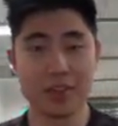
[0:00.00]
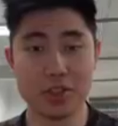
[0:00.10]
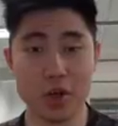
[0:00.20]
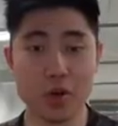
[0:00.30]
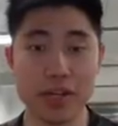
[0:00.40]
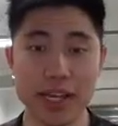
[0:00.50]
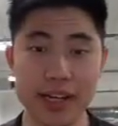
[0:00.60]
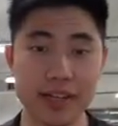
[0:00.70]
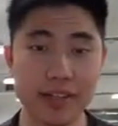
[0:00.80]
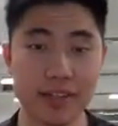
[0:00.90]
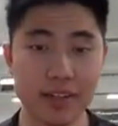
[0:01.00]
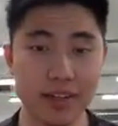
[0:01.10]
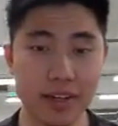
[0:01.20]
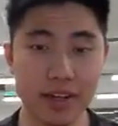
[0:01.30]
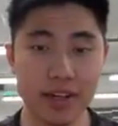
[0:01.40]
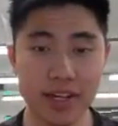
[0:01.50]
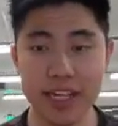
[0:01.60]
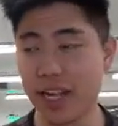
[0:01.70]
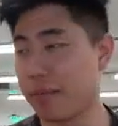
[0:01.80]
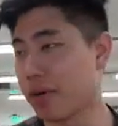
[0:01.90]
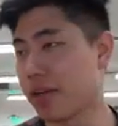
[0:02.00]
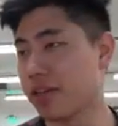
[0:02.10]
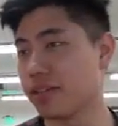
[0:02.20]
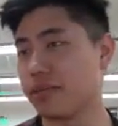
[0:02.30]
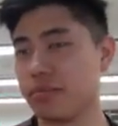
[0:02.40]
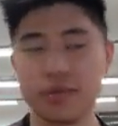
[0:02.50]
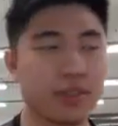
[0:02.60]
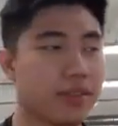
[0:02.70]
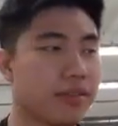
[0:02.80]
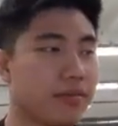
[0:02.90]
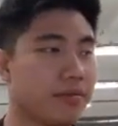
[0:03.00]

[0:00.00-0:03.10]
Don't get a cat, Marques, please.